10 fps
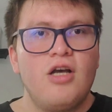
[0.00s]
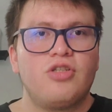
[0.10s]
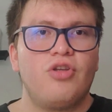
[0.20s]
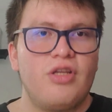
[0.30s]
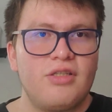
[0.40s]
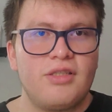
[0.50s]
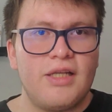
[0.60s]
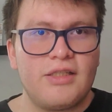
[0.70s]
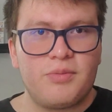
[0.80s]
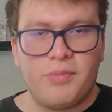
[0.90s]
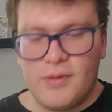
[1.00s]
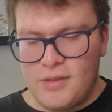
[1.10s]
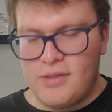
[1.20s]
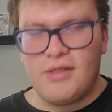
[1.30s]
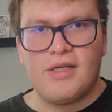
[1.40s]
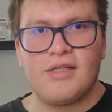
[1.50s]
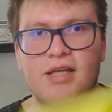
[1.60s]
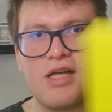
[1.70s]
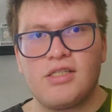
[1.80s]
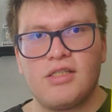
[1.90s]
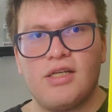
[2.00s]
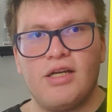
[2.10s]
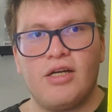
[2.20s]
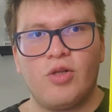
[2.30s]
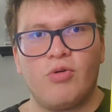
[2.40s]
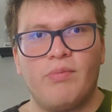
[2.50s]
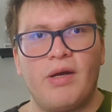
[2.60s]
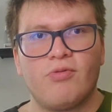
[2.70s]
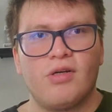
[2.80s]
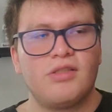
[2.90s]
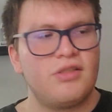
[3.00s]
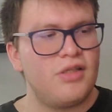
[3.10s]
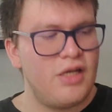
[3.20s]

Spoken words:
So this next book is actually another one by Russ.